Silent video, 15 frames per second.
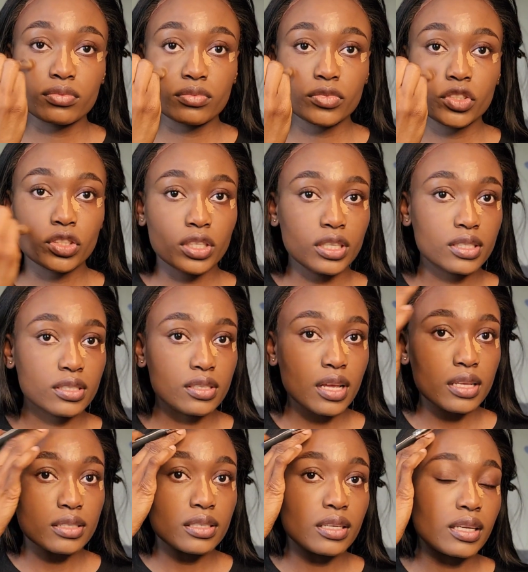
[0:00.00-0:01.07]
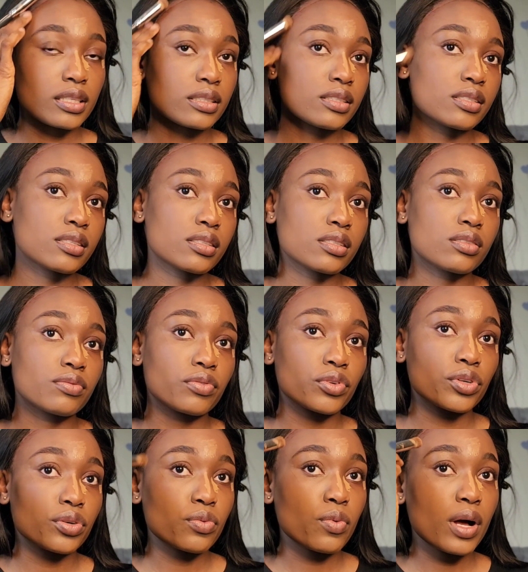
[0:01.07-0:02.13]
you can decide to let this sit for
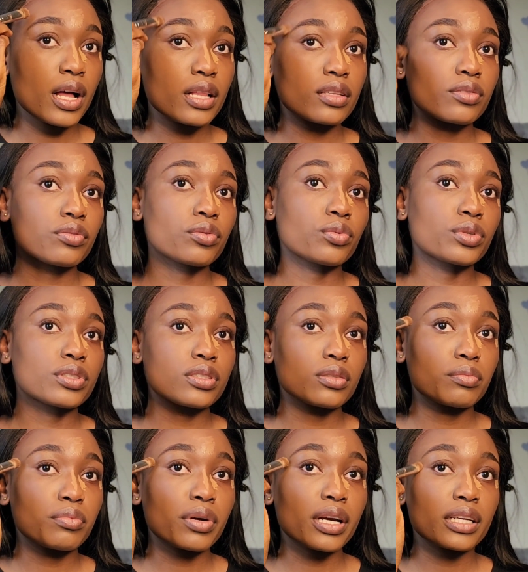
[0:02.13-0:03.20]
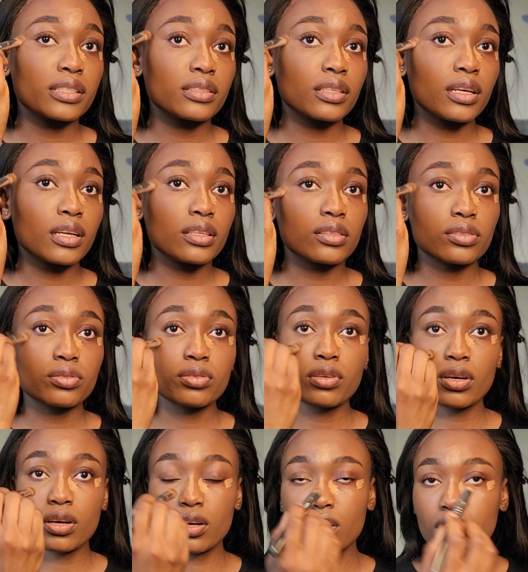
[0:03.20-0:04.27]
a while if you want a brighter
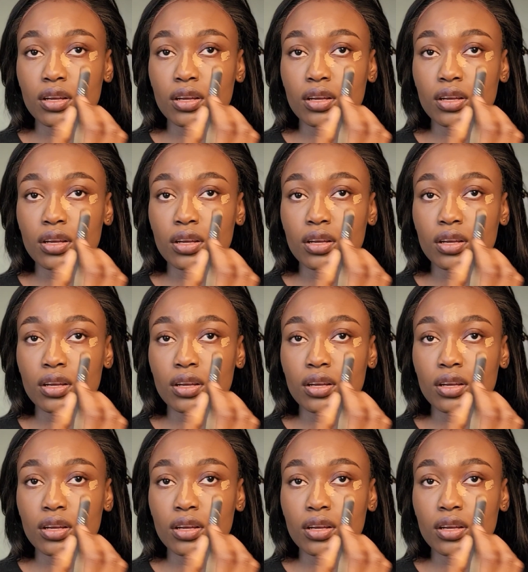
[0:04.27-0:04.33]
look,